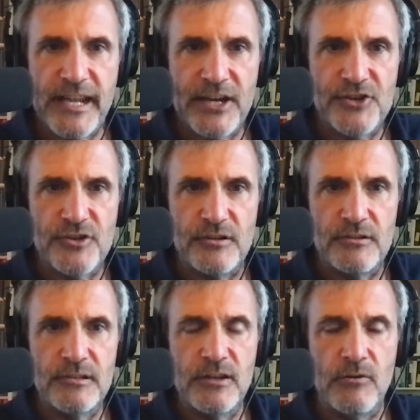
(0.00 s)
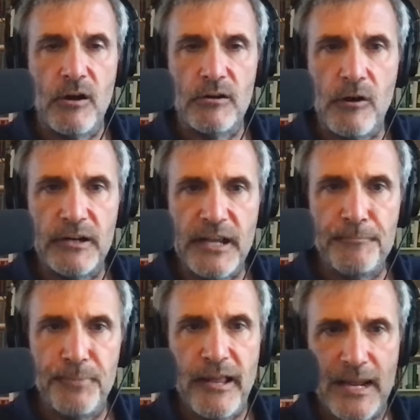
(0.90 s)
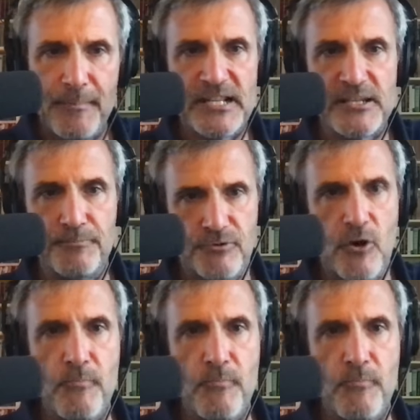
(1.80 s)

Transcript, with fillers: education you know are are in play. I mean, it's a